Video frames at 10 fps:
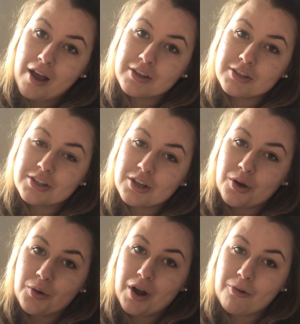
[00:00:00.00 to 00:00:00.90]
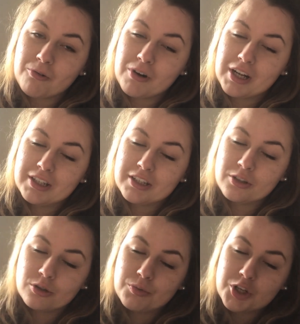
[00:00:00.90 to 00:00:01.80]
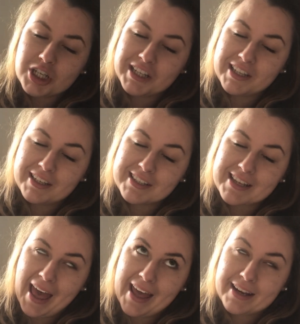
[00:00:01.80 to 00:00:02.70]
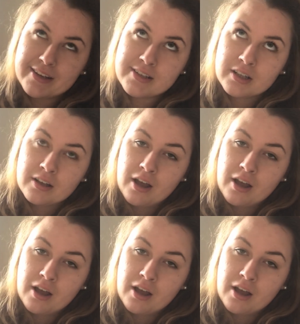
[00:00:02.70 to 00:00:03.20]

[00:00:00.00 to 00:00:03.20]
So I really didn't do much. I didn't edit.